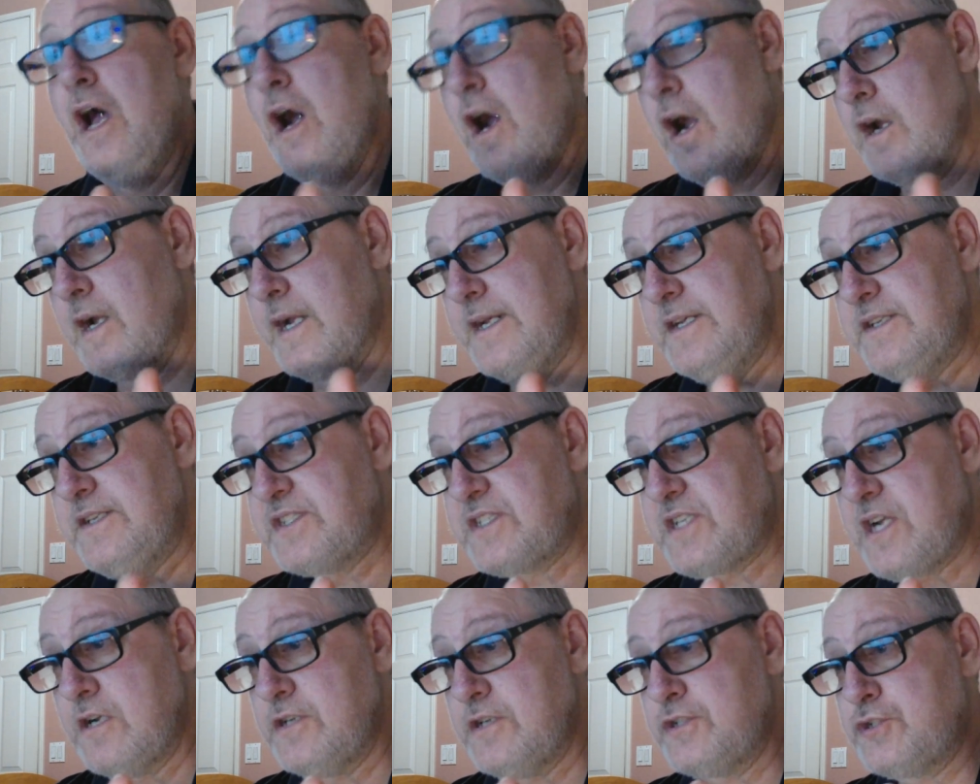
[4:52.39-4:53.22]
are going to
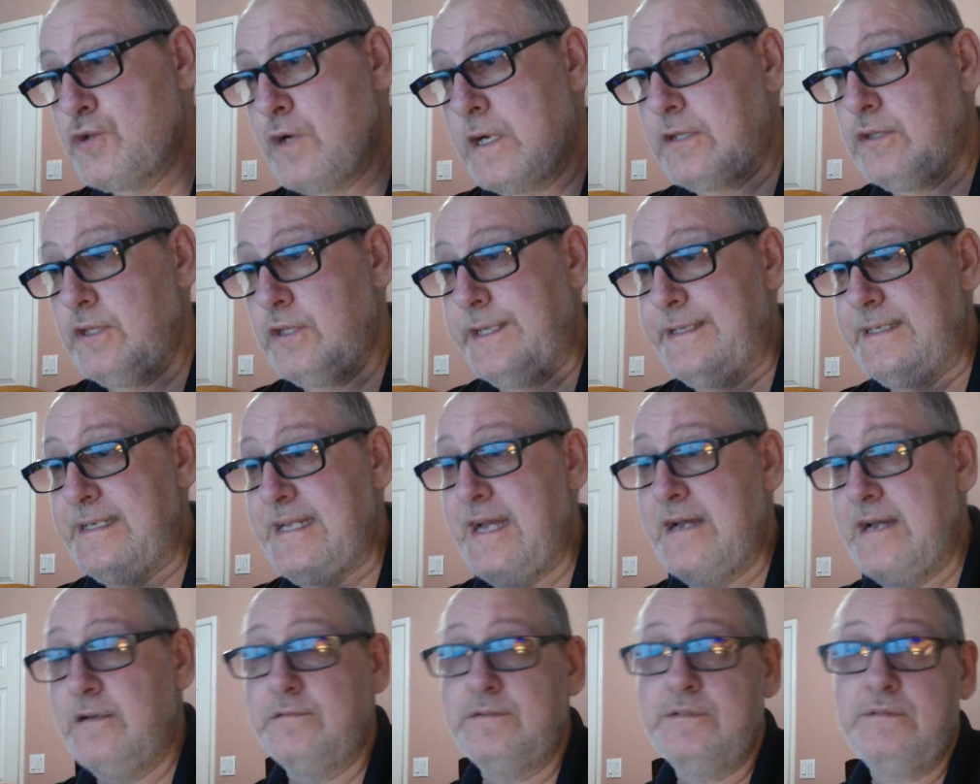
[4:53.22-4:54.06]
start trickling
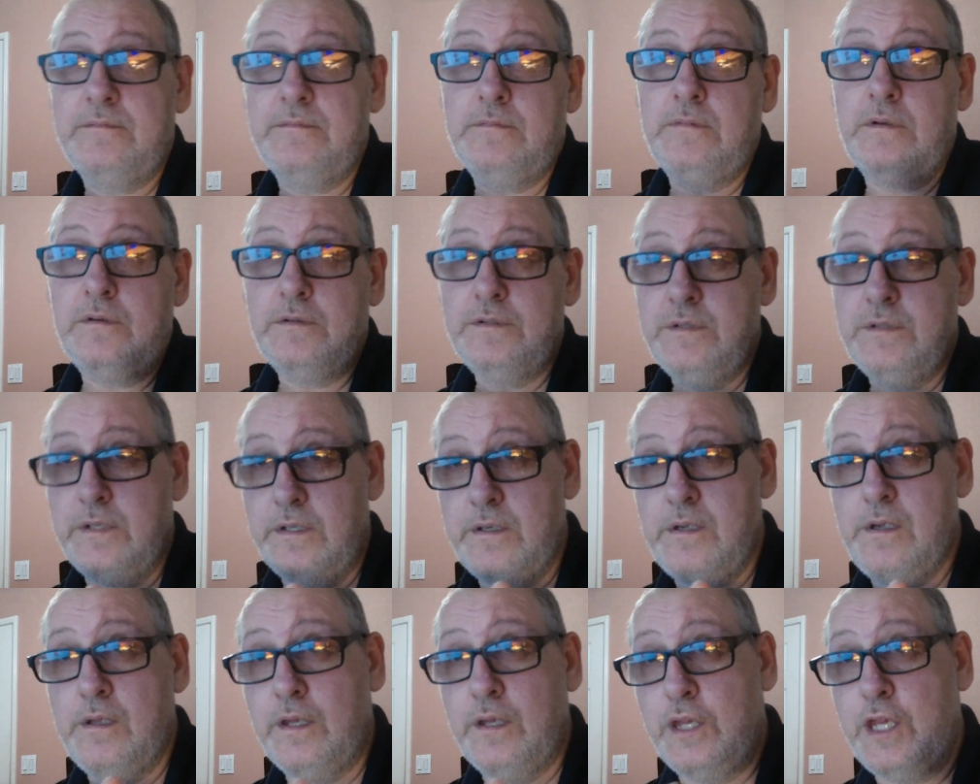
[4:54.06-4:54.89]
down
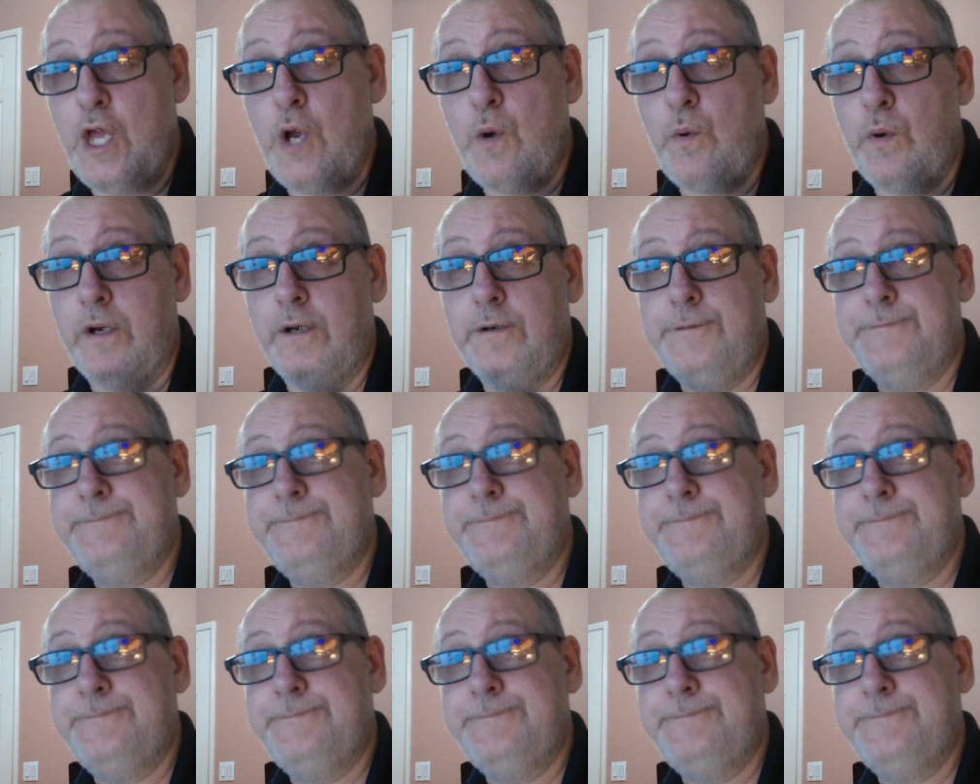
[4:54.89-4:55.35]
lower.